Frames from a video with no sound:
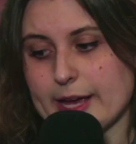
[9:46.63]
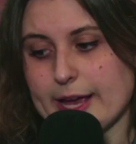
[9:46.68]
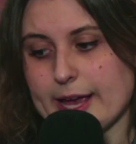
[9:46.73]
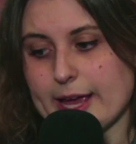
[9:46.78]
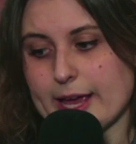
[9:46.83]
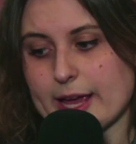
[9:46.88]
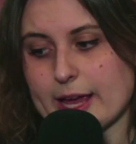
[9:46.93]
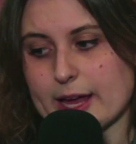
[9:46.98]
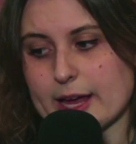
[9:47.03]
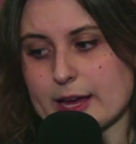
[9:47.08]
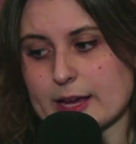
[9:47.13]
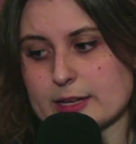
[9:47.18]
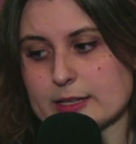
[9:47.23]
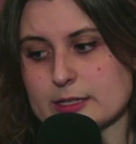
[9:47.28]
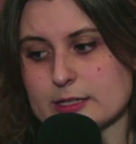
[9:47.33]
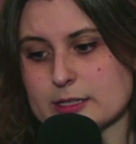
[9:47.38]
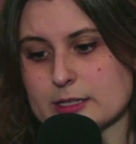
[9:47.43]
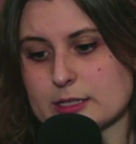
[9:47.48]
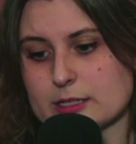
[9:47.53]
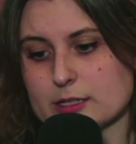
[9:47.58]

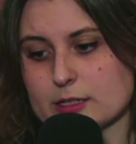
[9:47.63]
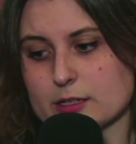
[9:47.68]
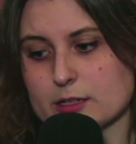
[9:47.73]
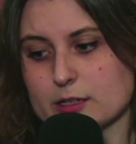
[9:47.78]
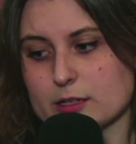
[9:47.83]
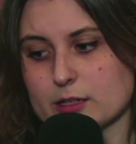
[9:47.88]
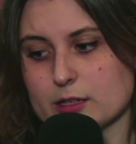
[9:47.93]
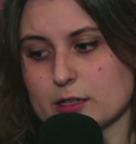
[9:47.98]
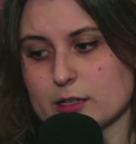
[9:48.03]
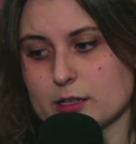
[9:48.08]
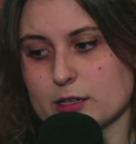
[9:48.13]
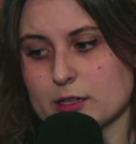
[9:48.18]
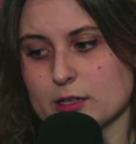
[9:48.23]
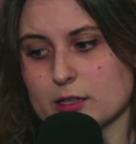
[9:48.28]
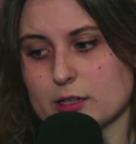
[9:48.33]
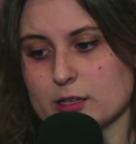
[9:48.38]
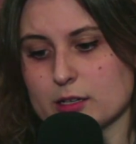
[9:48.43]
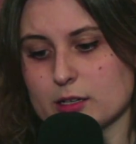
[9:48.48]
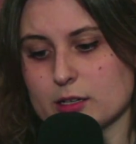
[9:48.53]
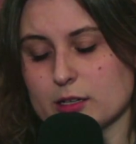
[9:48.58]
and
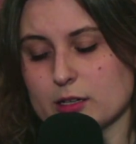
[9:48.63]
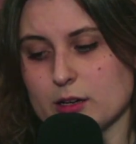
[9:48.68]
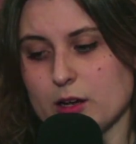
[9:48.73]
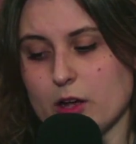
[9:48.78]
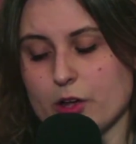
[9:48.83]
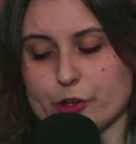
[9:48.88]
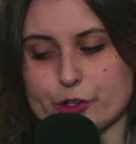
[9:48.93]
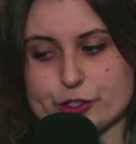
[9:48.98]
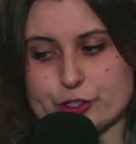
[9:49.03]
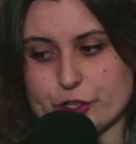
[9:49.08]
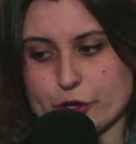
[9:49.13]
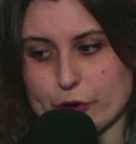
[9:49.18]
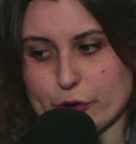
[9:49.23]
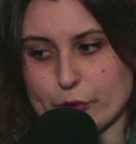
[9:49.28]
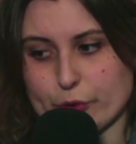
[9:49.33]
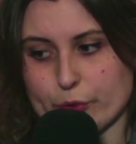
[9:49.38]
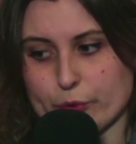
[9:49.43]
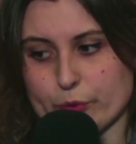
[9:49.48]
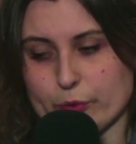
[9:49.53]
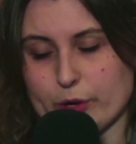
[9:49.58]

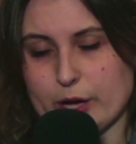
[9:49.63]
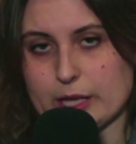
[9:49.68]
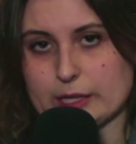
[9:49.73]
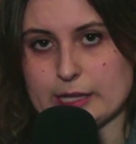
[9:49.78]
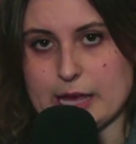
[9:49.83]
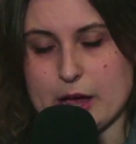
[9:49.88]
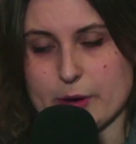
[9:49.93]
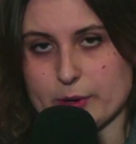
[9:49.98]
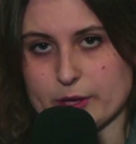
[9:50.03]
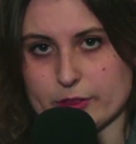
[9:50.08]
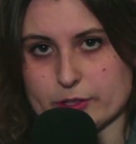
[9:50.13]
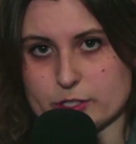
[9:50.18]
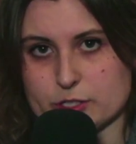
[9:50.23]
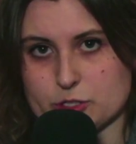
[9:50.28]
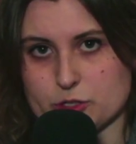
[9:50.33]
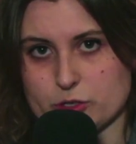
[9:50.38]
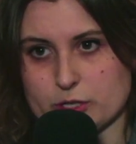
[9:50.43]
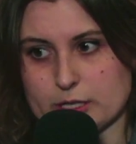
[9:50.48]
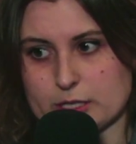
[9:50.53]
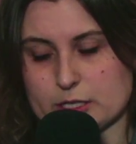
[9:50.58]
also allowing the
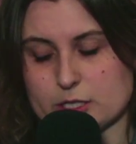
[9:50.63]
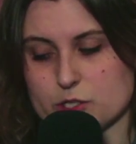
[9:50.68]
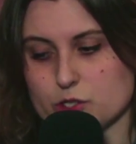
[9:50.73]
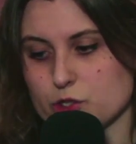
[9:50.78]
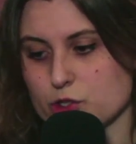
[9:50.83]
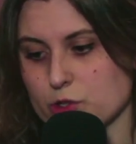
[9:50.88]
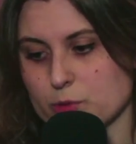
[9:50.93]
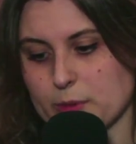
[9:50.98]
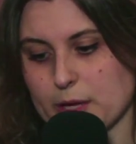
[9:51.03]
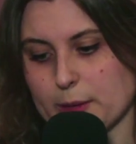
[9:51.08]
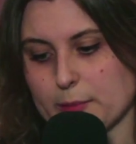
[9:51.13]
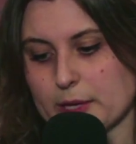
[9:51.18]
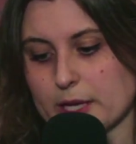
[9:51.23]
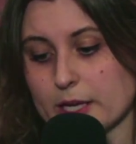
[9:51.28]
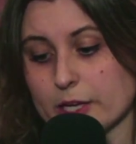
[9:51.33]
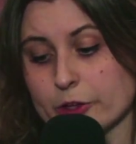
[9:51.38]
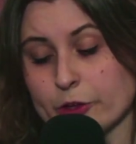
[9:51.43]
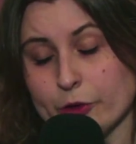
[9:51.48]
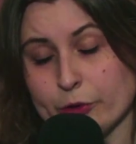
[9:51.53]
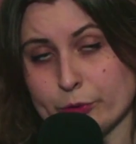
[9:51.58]
students to
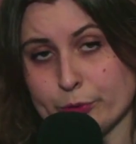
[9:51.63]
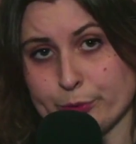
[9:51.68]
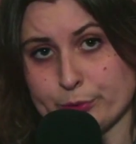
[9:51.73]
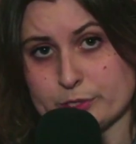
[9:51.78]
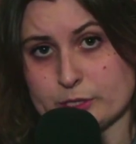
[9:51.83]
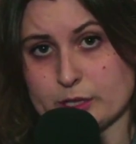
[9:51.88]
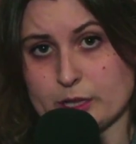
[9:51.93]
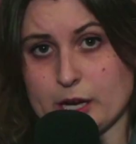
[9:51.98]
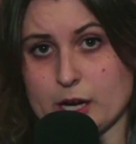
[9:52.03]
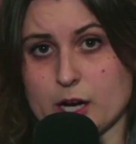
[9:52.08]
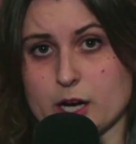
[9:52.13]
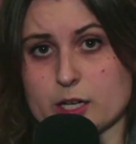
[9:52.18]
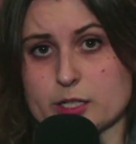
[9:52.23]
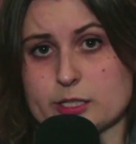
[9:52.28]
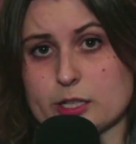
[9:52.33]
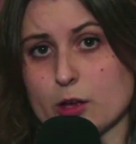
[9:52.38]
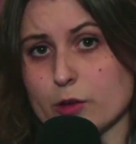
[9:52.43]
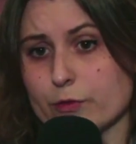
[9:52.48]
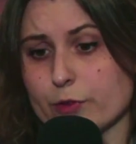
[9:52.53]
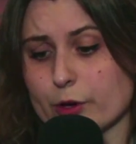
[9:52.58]
maybe use their
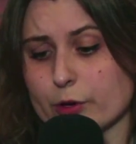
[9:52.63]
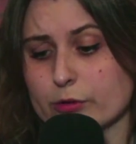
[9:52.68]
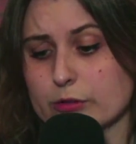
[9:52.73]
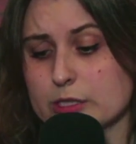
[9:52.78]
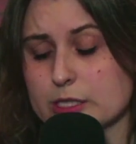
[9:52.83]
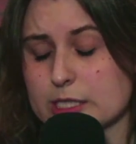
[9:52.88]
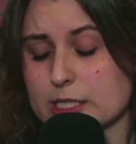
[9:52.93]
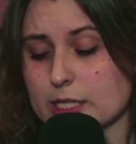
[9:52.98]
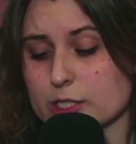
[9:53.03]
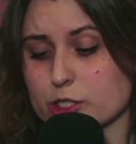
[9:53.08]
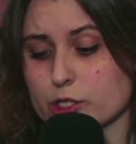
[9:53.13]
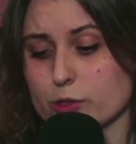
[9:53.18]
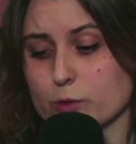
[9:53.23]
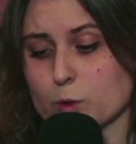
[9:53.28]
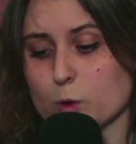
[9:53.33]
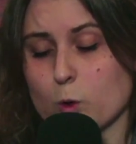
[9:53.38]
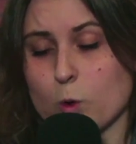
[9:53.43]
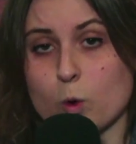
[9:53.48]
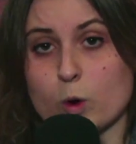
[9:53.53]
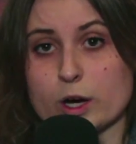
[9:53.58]
cell phones to
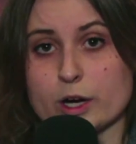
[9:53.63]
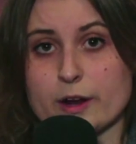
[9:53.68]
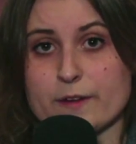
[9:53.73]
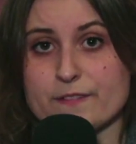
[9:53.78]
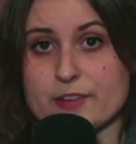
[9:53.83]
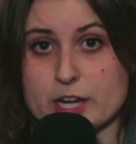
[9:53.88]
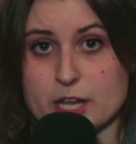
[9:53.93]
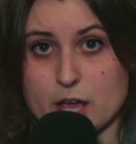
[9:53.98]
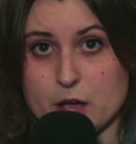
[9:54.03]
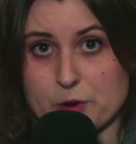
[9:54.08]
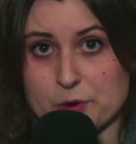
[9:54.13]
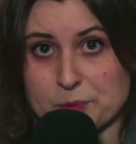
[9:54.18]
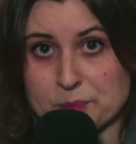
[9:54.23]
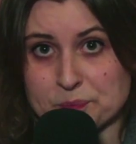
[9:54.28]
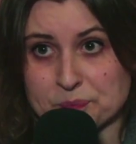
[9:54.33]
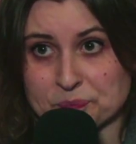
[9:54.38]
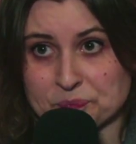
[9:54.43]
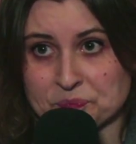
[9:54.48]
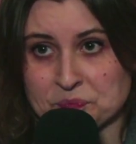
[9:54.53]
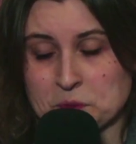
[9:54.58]
record a video
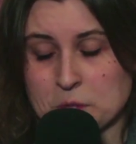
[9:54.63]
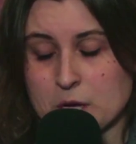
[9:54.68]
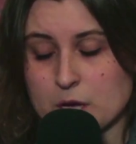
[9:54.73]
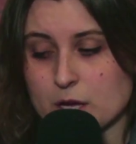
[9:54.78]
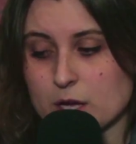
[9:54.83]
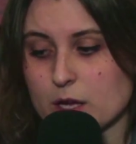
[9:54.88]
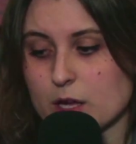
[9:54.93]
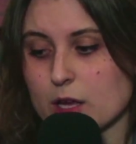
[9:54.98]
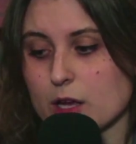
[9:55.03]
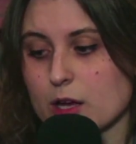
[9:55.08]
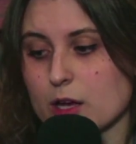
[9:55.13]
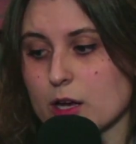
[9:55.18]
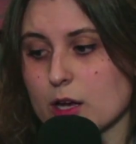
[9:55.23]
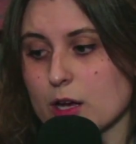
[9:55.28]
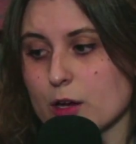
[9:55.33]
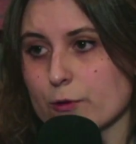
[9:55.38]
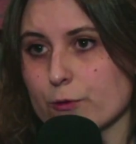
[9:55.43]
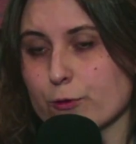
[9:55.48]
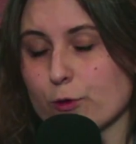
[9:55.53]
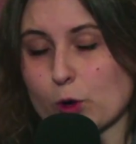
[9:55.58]

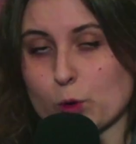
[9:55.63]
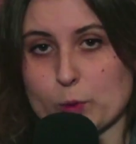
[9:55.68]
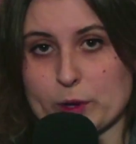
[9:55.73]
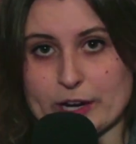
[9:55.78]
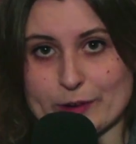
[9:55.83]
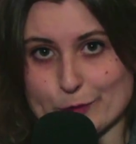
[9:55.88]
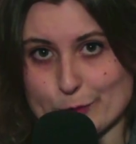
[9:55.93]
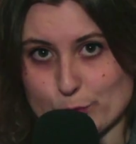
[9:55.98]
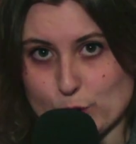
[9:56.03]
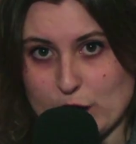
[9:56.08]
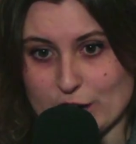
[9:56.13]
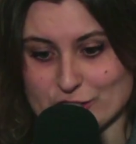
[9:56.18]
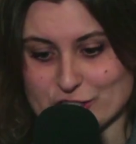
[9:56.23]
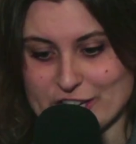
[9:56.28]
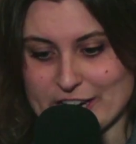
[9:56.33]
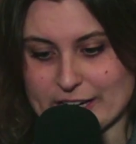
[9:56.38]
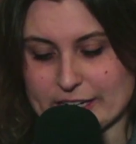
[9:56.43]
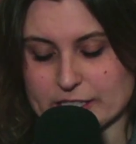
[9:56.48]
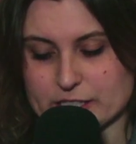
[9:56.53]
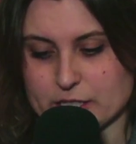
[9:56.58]
for whatever
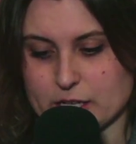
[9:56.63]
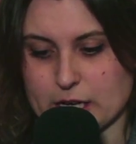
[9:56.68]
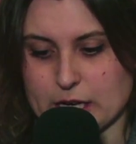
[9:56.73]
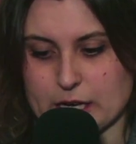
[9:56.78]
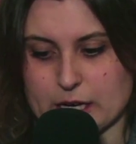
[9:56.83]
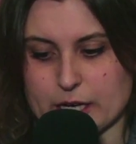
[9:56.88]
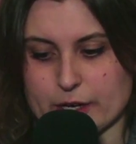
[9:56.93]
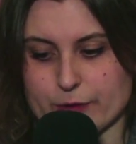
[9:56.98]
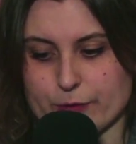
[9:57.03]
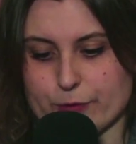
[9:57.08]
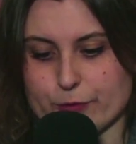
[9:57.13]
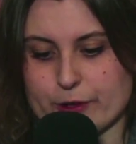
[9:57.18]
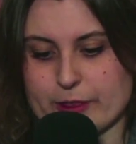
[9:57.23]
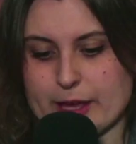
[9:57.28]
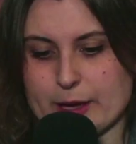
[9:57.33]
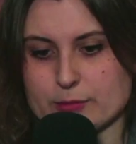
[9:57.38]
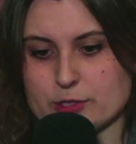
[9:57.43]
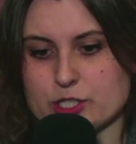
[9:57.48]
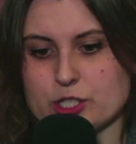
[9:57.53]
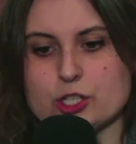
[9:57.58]
project, for
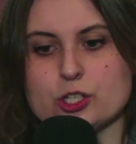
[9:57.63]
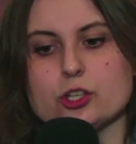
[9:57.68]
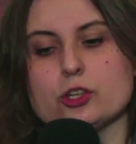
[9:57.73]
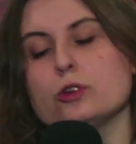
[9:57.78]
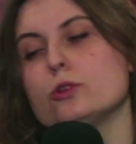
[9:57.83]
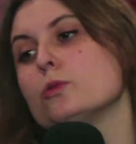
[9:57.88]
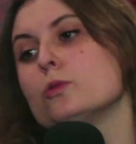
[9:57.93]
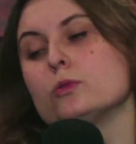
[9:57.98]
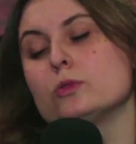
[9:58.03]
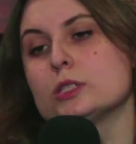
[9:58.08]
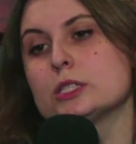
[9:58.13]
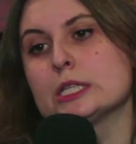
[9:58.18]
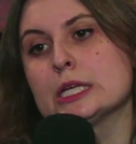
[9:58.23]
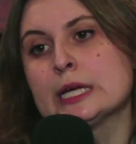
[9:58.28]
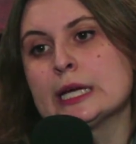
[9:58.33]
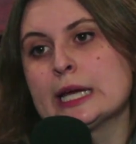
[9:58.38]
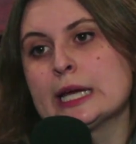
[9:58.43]
them to use